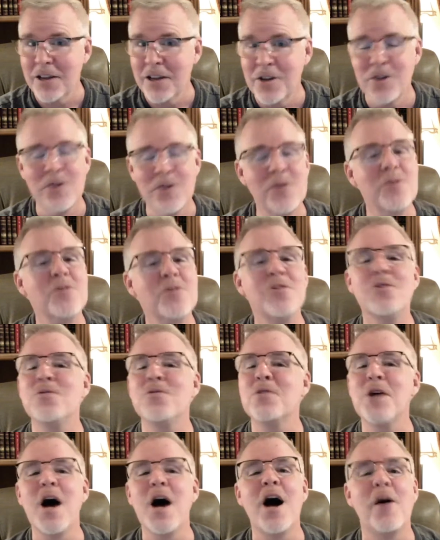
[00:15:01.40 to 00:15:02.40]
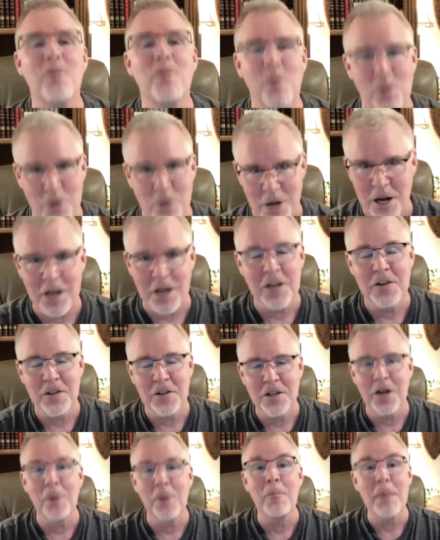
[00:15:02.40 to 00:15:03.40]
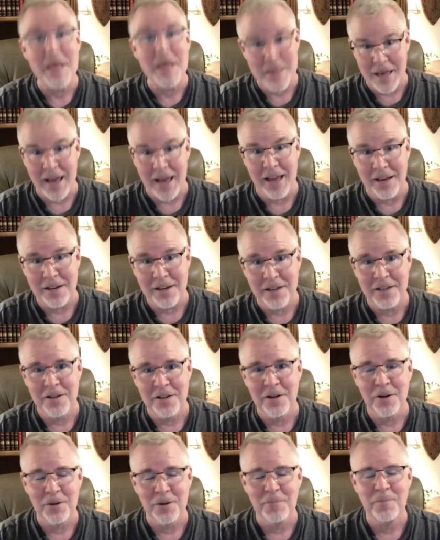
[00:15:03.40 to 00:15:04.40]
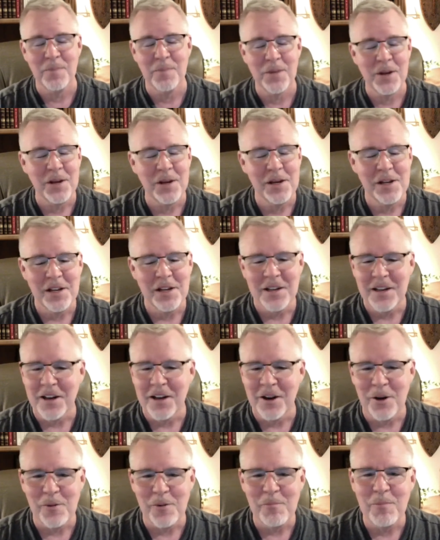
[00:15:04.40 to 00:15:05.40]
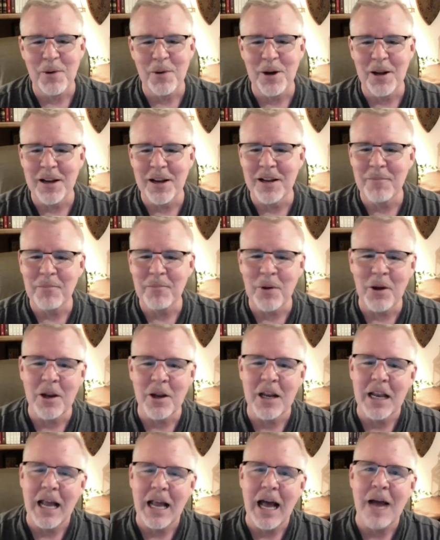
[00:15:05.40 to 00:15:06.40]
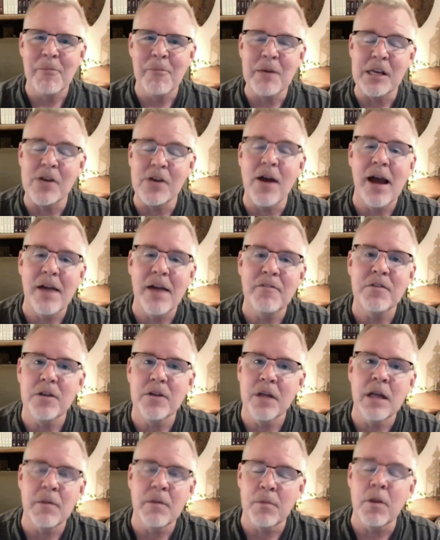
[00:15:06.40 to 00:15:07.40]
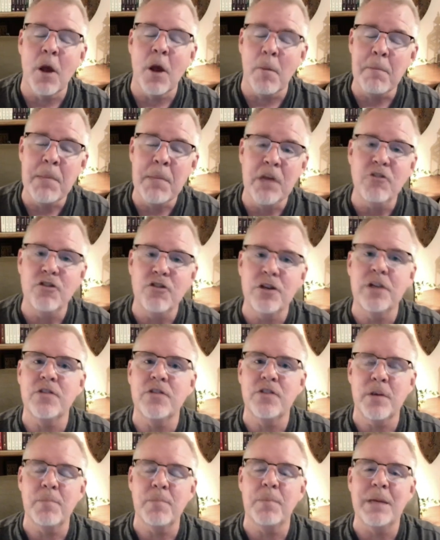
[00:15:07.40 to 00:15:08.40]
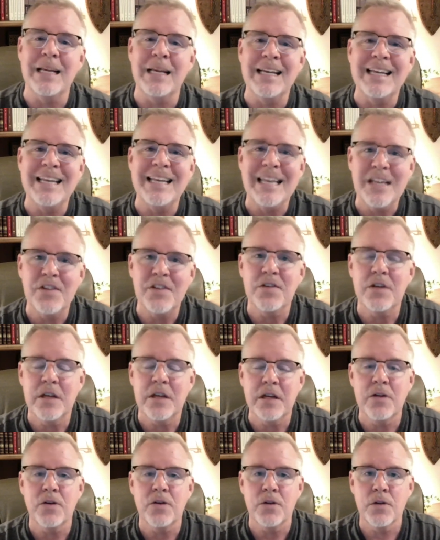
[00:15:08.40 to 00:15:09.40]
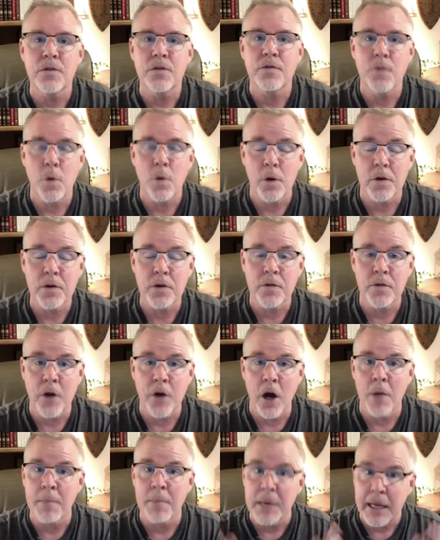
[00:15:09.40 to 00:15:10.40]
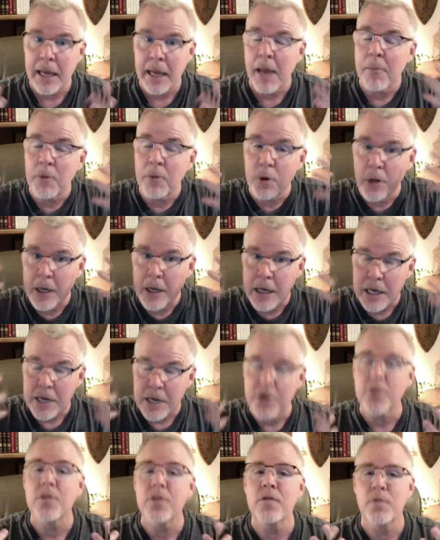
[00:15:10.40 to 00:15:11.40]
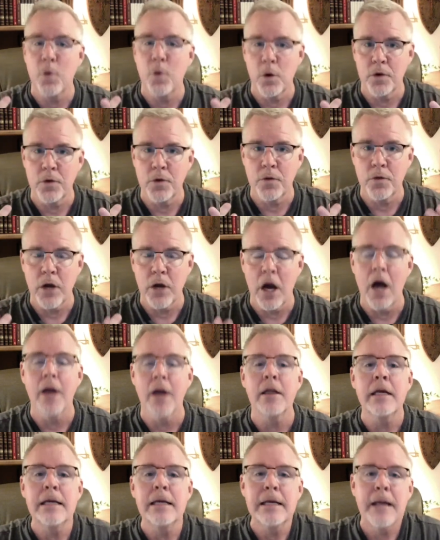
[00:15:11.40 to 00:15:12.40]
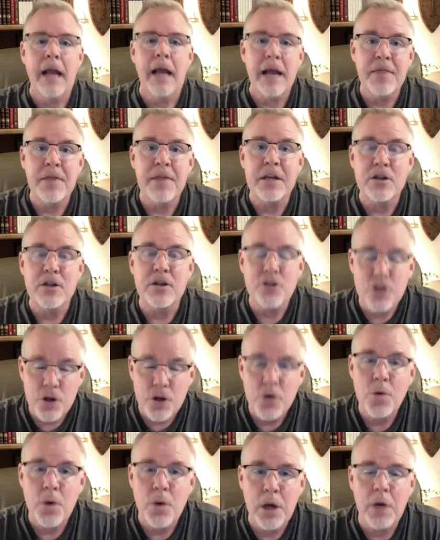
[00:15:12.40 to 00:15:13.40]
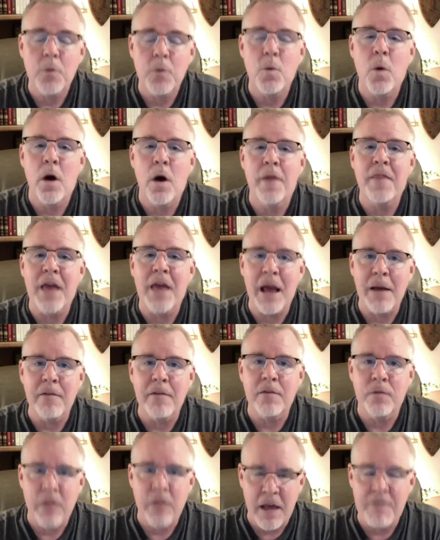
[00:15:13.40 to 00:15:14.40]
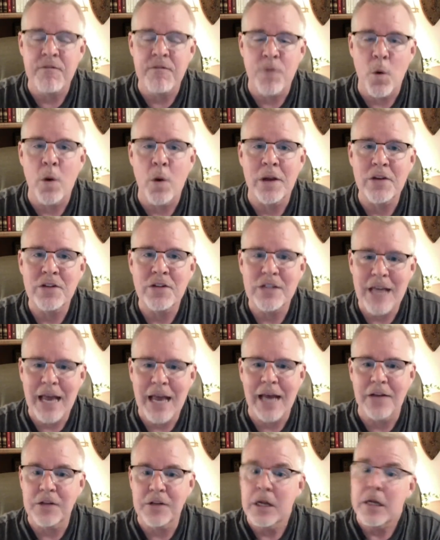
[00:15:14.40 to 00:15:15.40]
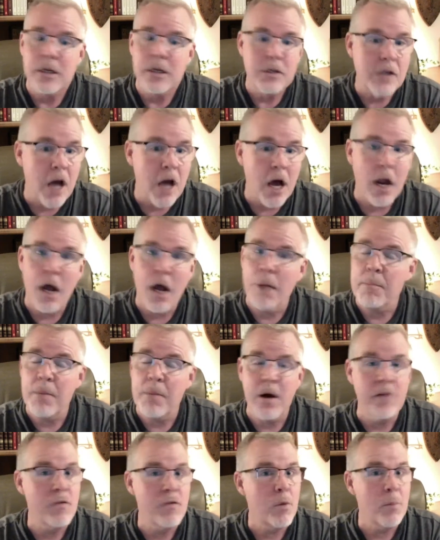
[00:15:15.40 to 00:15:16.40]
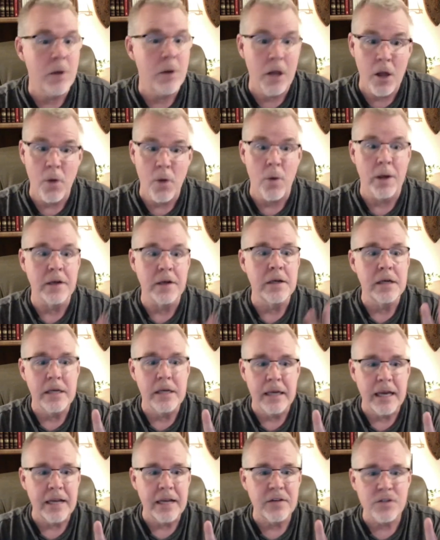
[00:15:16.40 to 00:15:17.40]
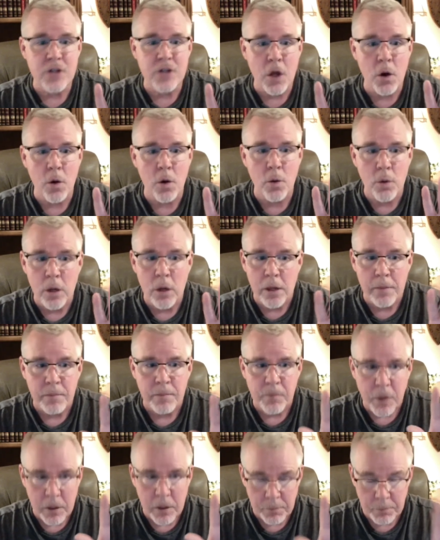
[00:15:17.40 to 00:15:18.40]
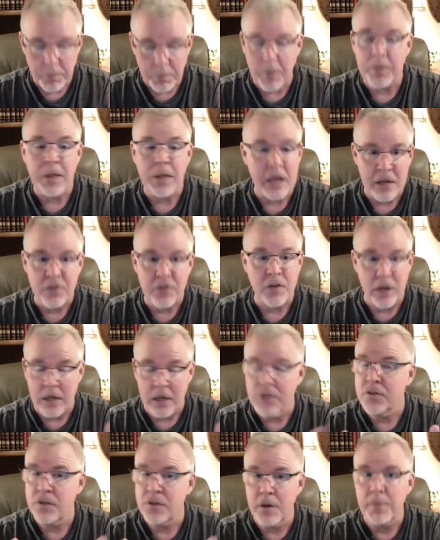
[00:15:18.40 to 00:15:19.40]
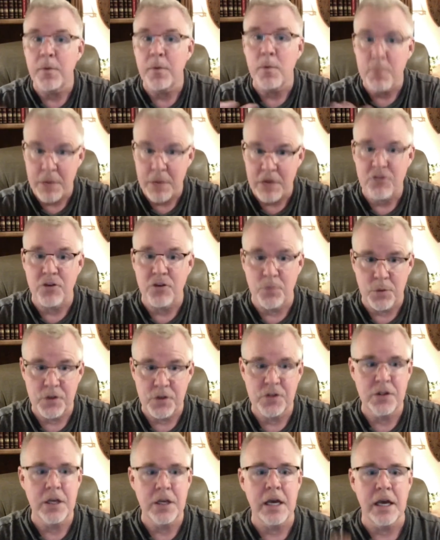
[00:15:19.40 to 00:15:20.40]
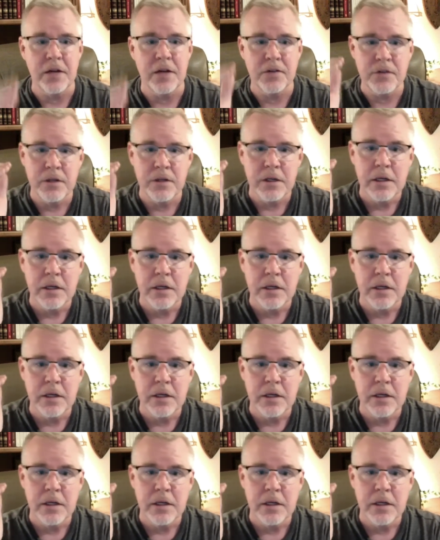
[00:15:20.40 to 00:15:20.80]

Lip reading: You do not want God to tell me that. But I mean, you have to, a mission is simply listening to the voice of God, being able to hear the voice of God, and then doing what that voice says, not above or below it. And so his simple mission was this: